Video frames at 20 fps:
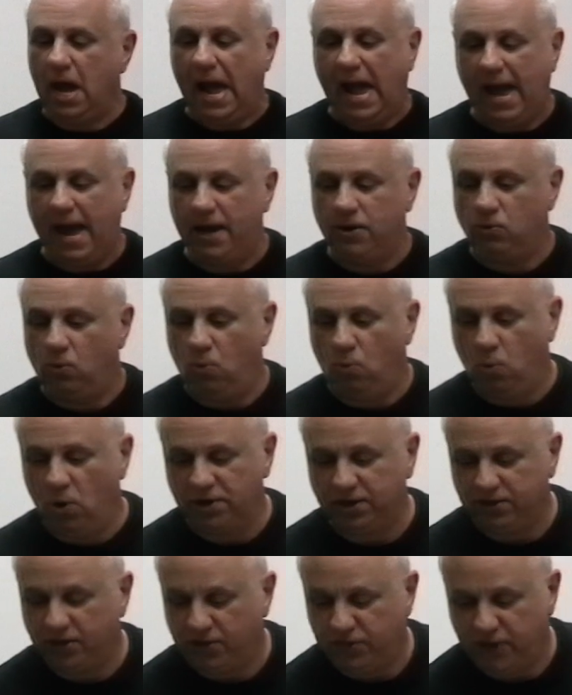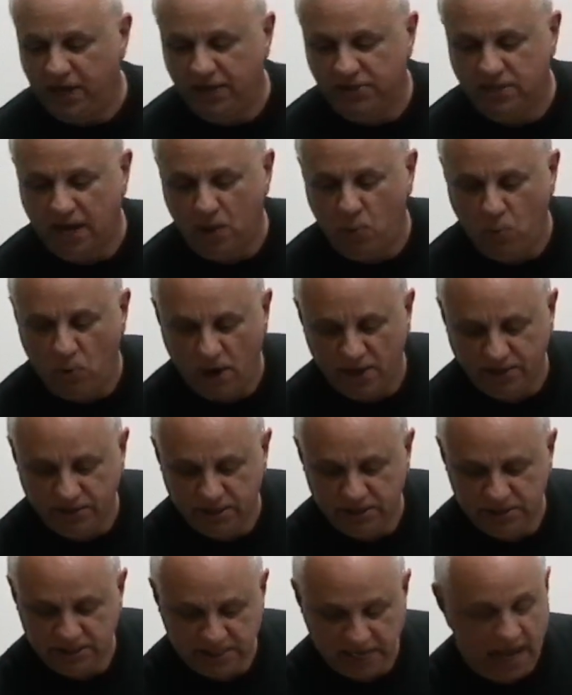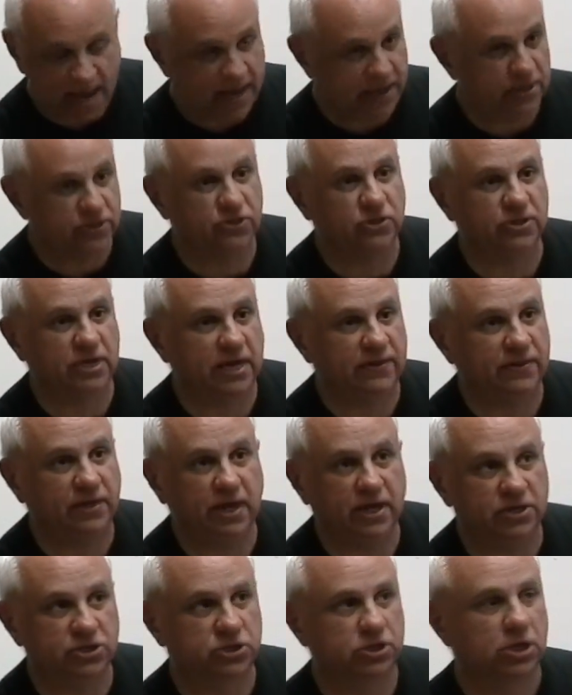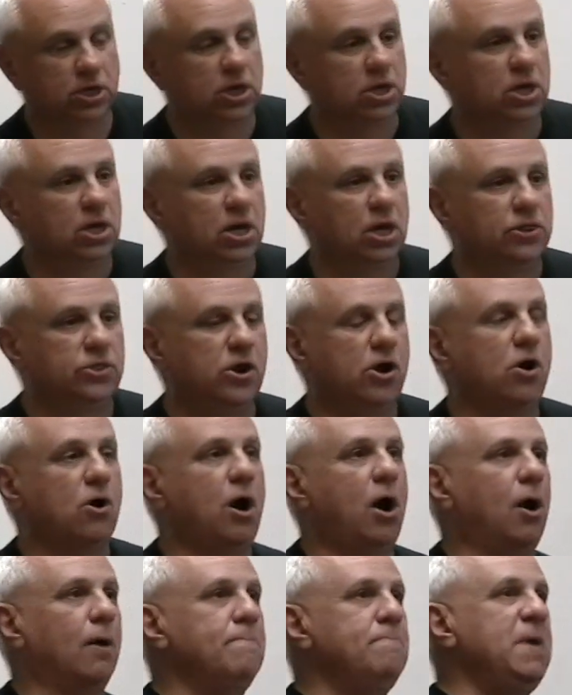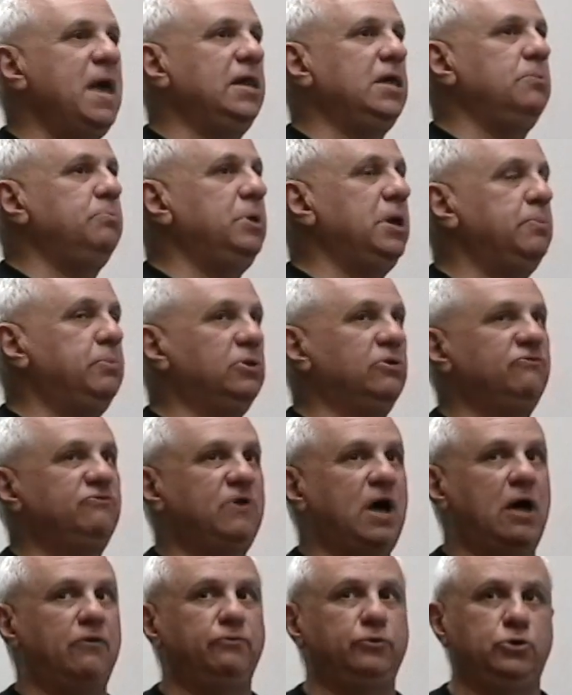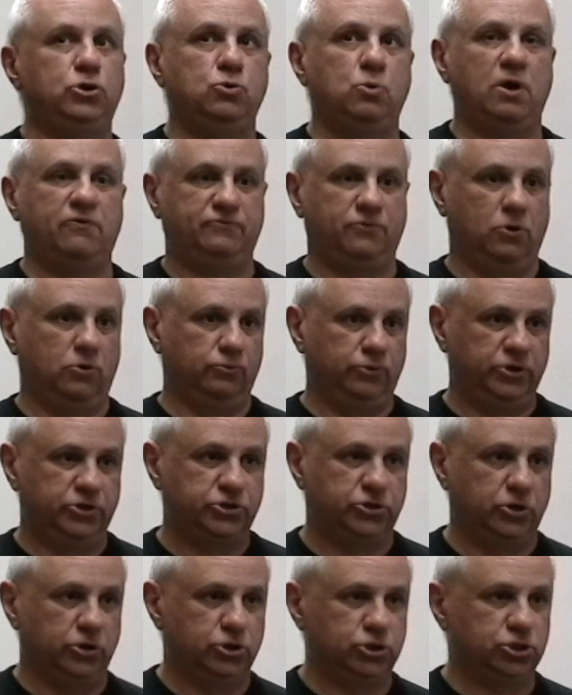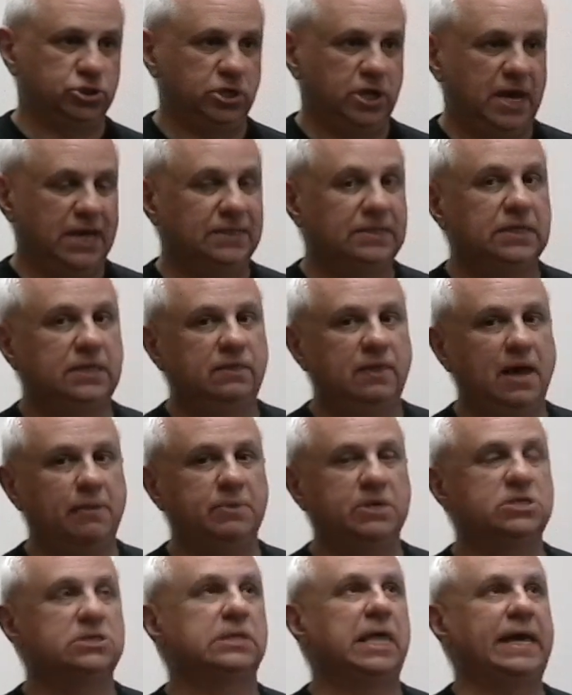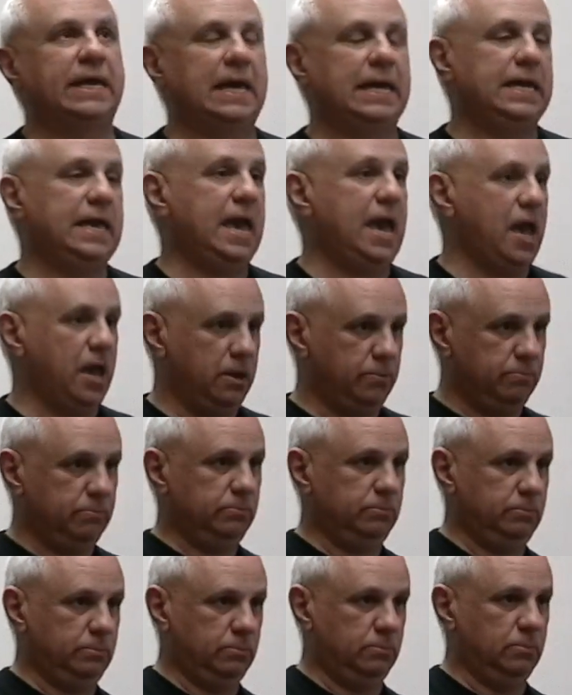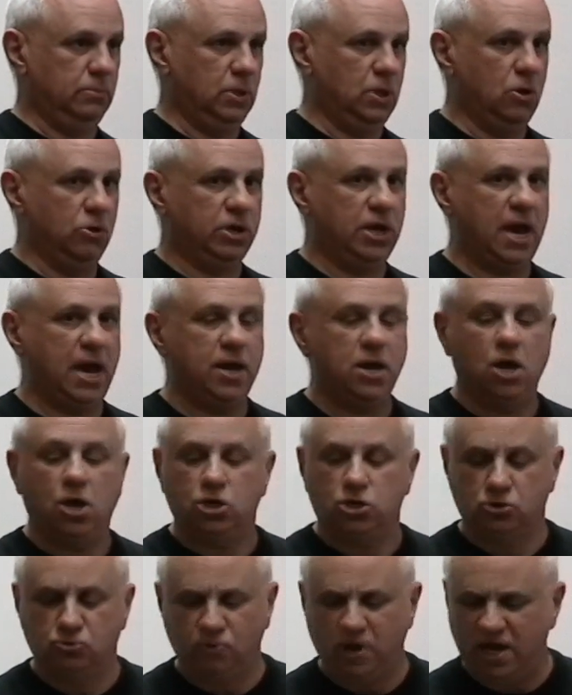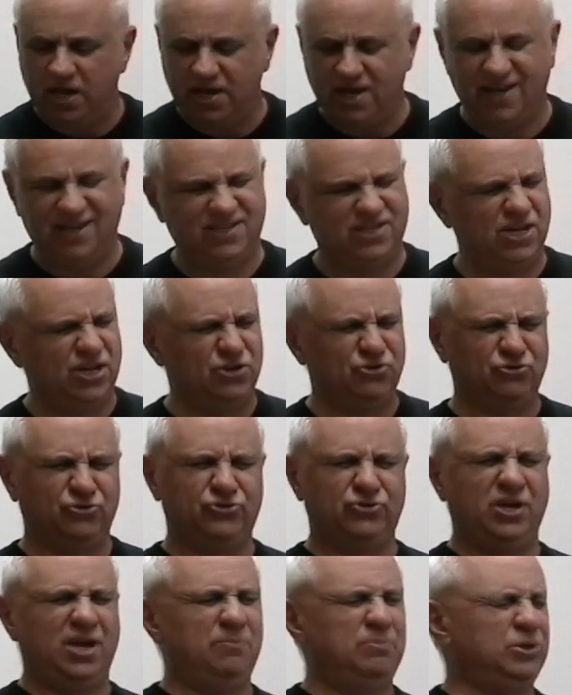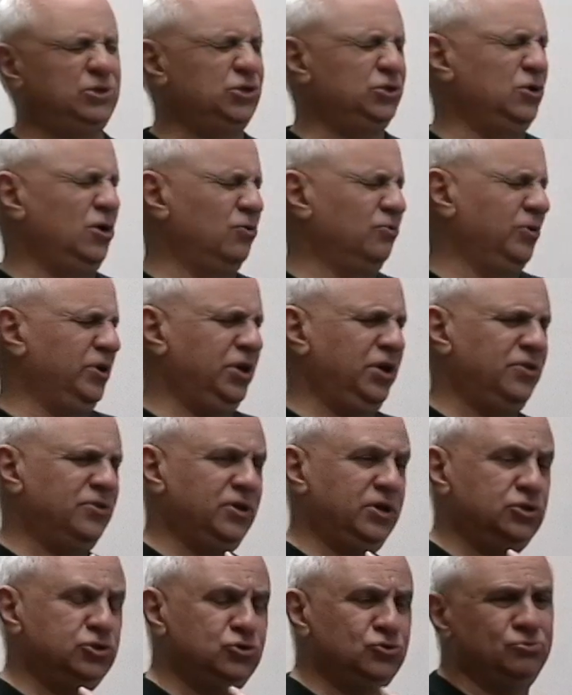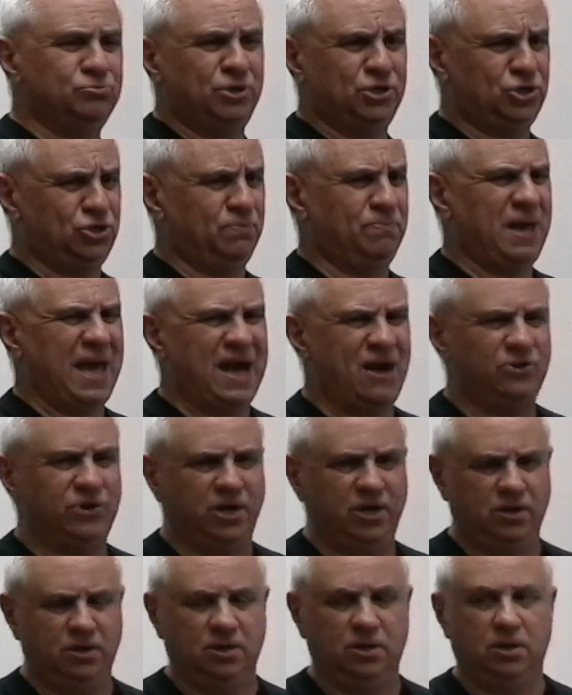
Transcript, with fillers: And one of the things I want to say is that this, there are many people involved with UFO research, and to them it's like a game. Okay? You read it, it's interesting, but you don't really think too much about it.